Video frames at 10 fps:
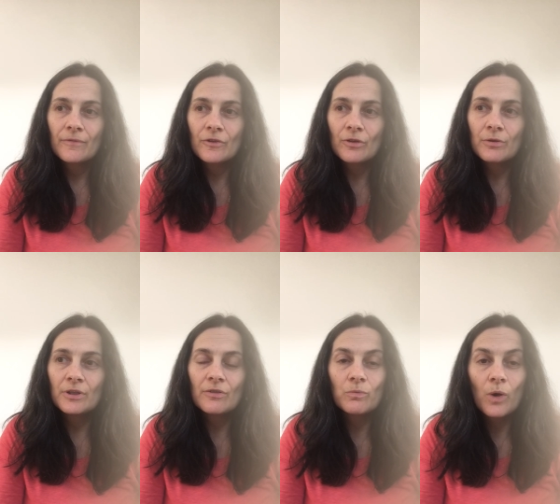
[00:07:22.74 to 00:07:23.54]
So in
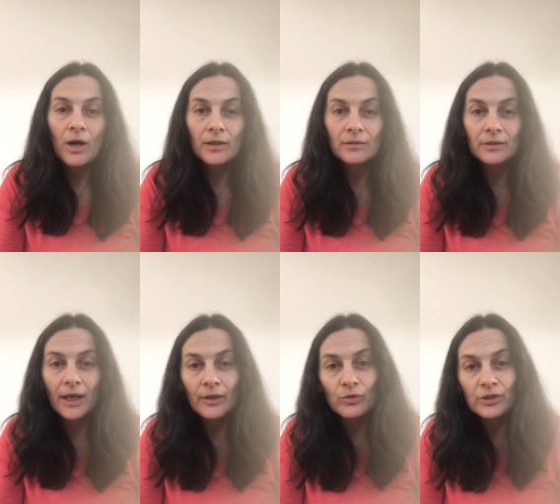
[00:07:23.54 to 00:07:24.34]
this wild,
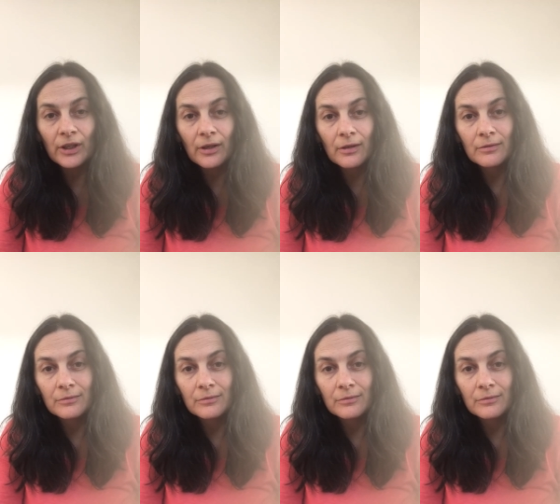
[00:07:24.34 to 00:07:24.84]
chaotic,